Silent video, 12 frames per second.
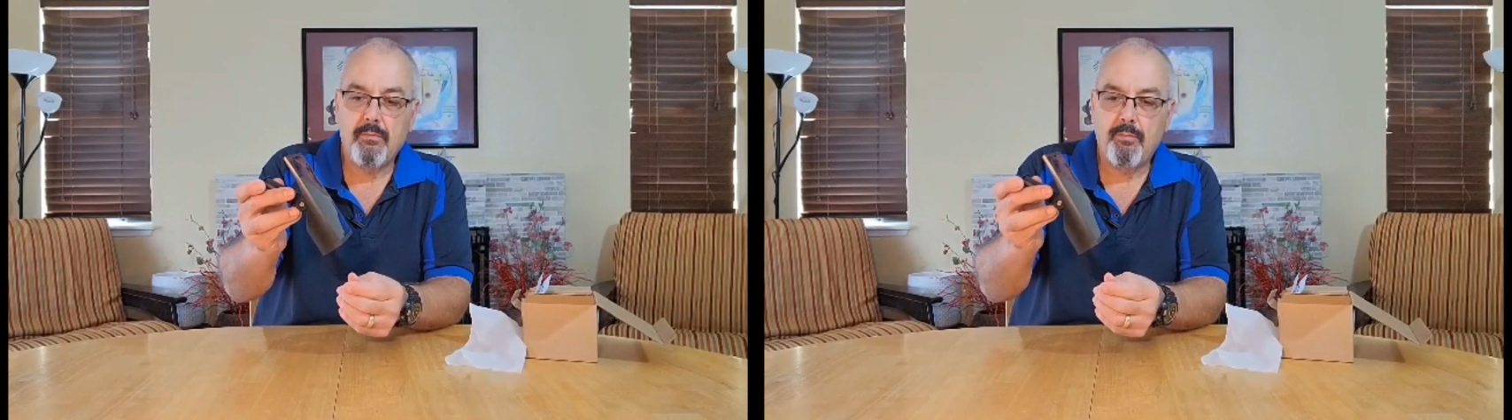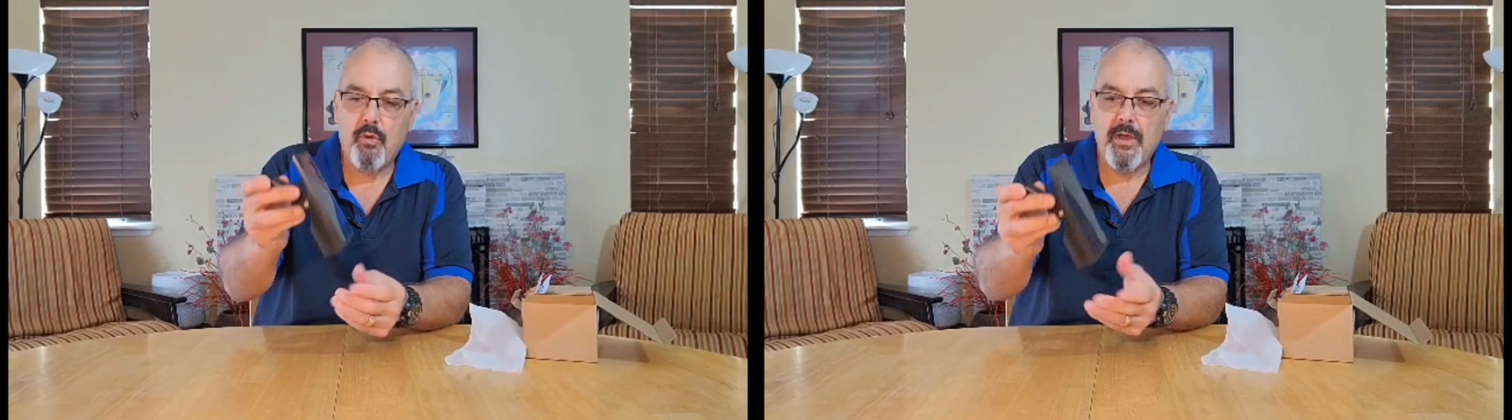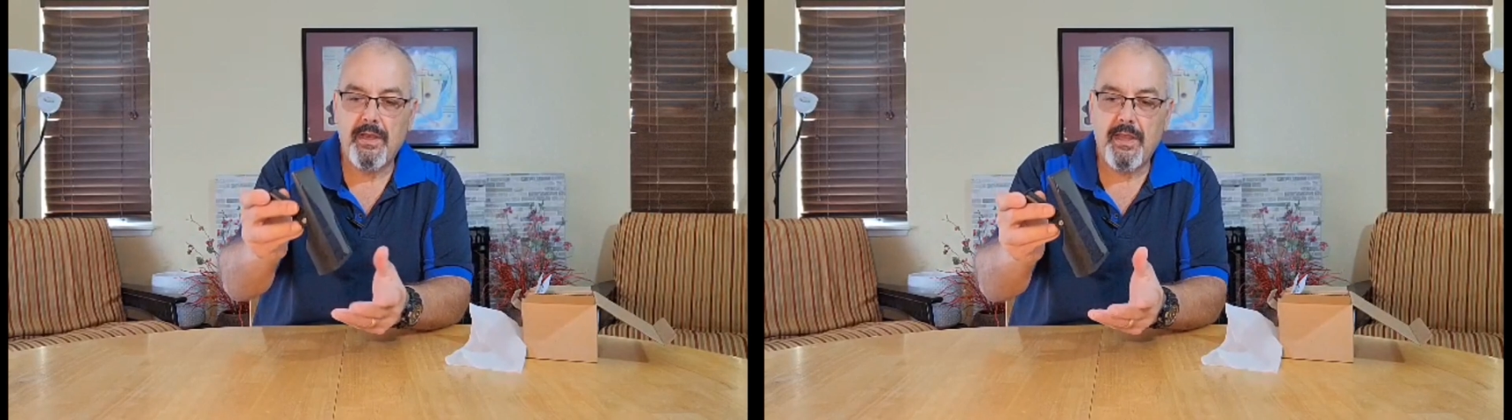
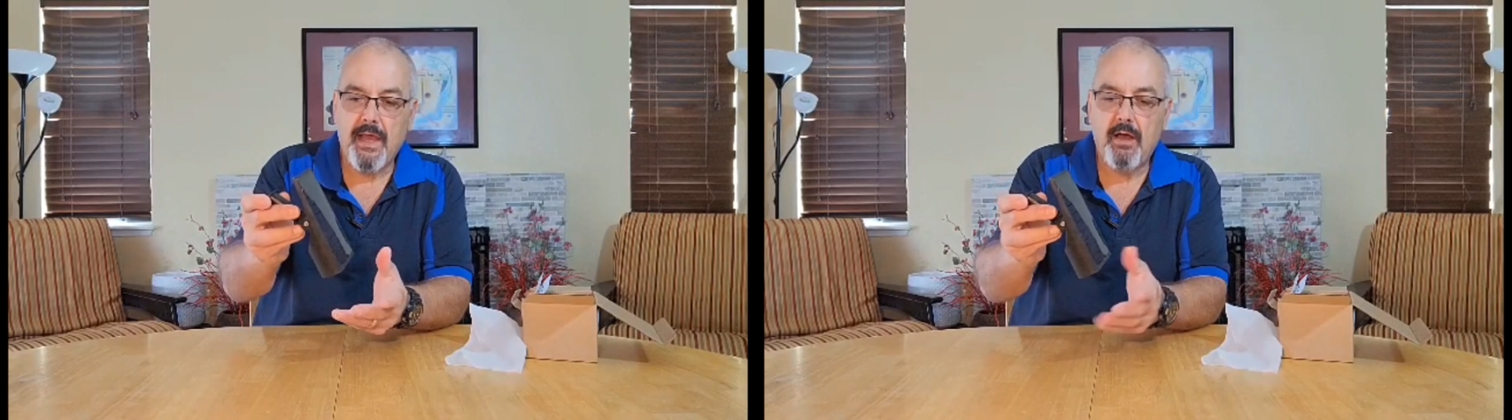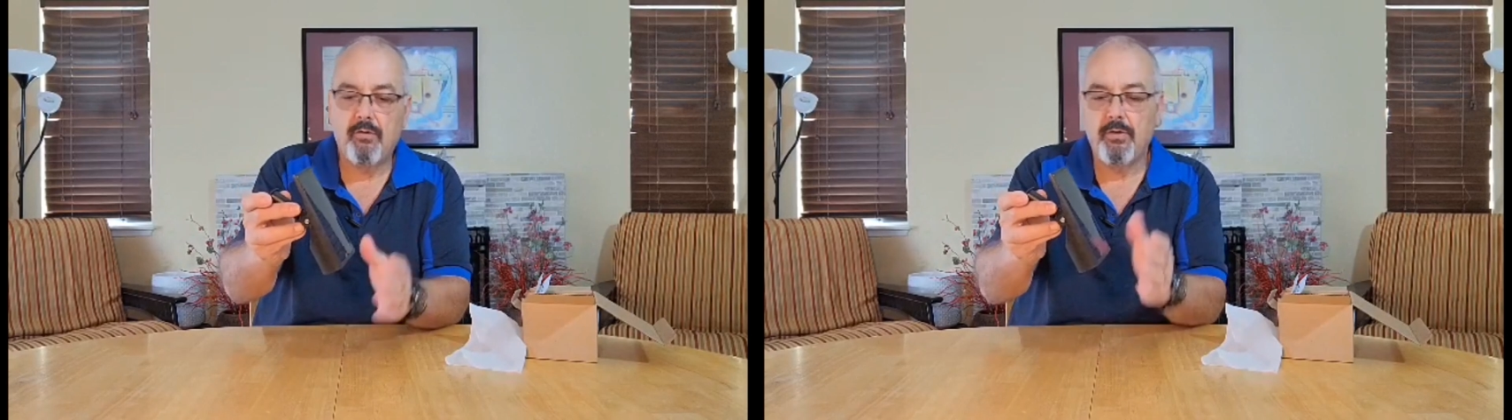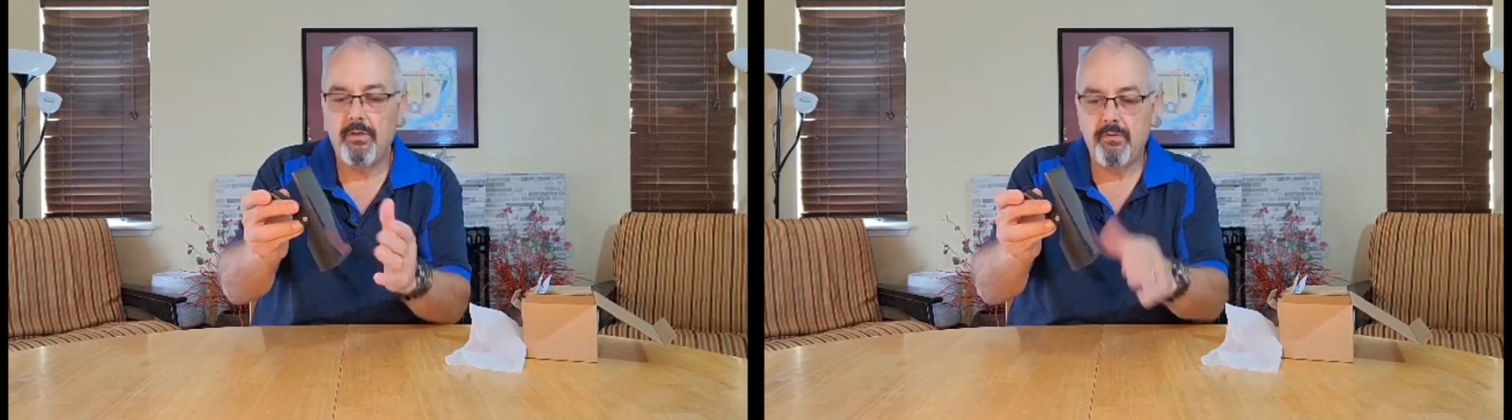point
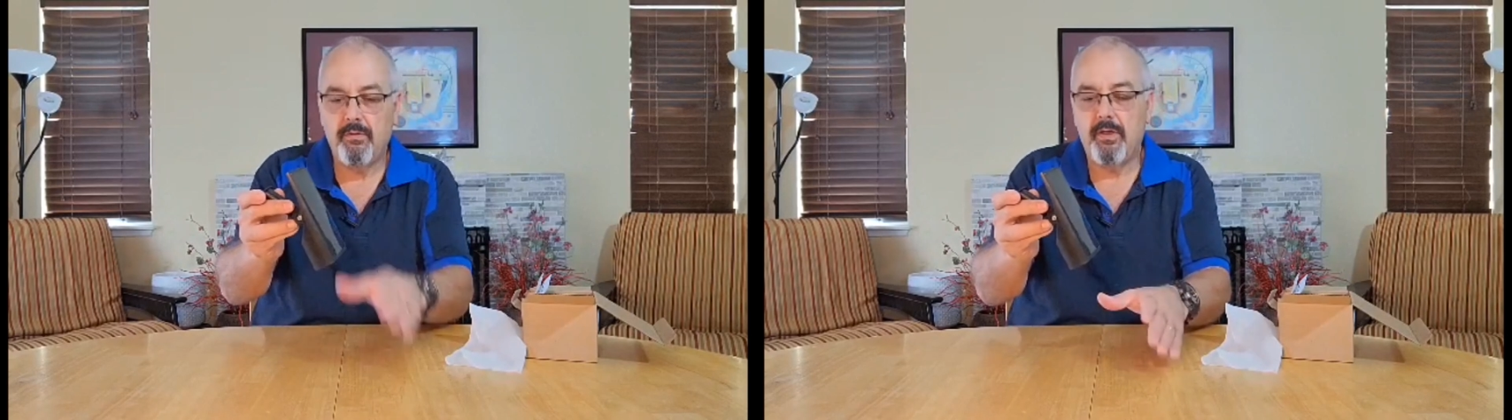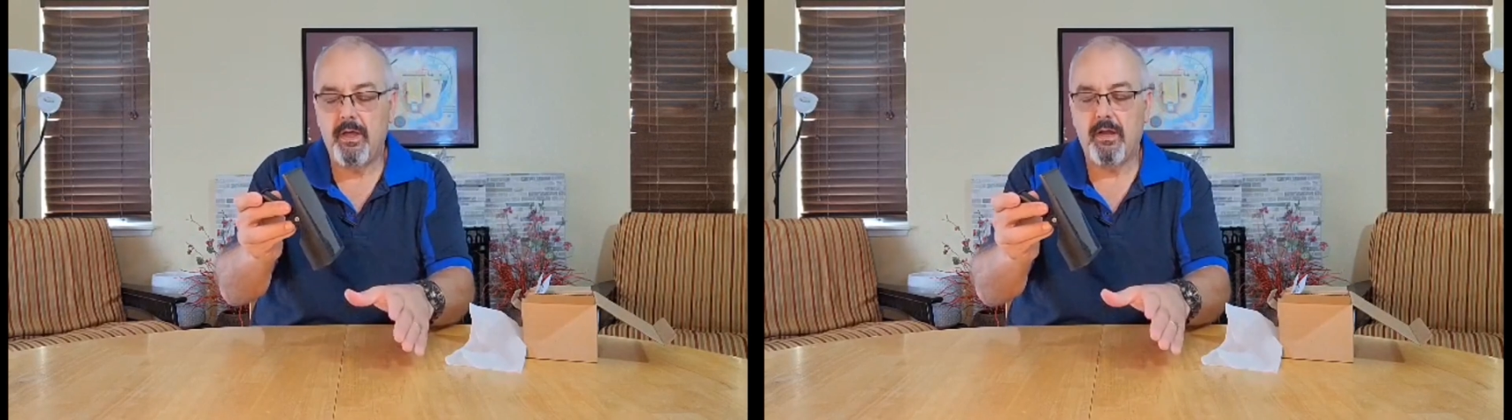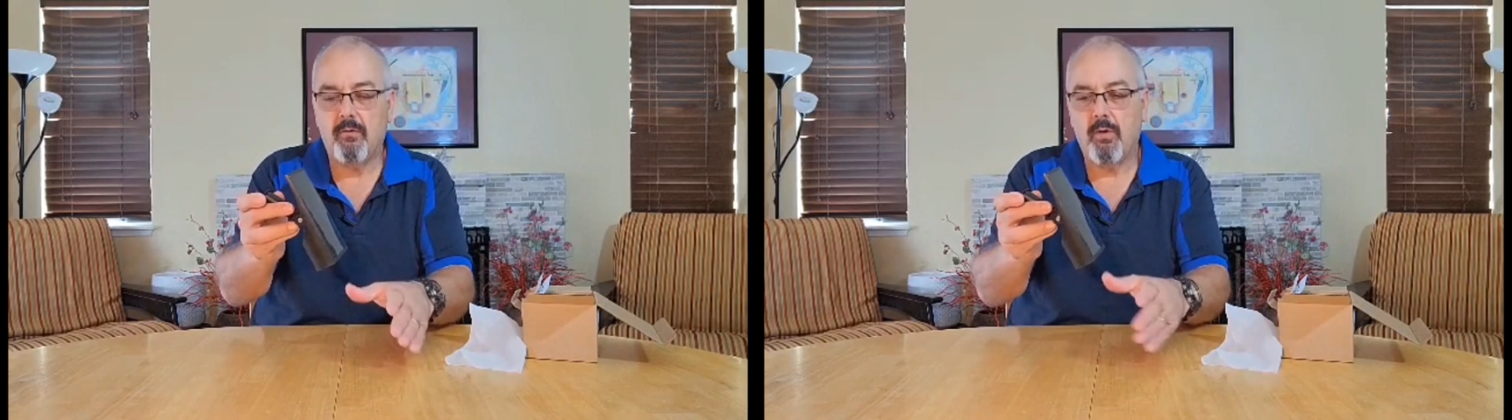down
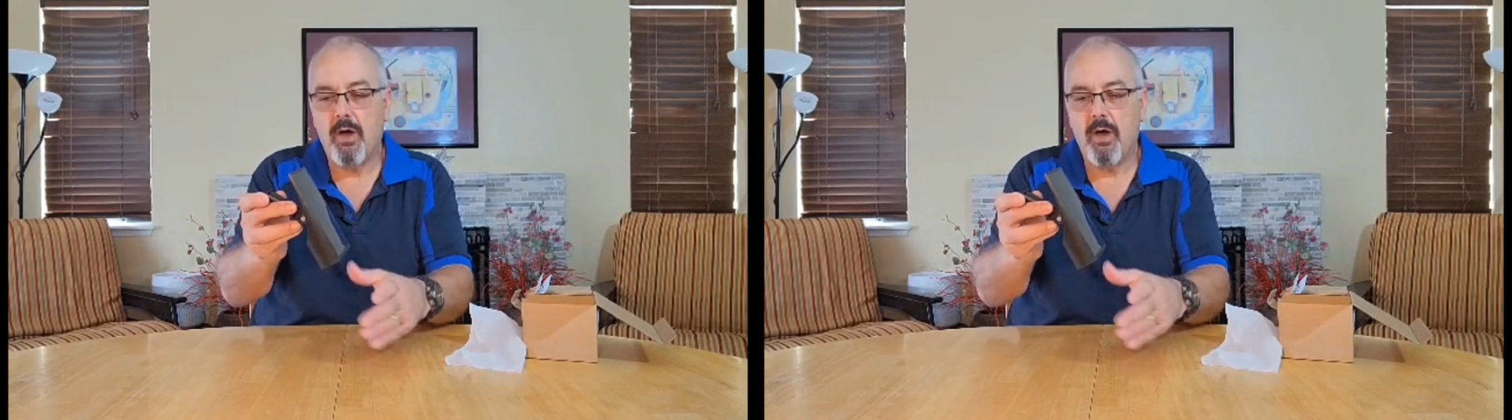at a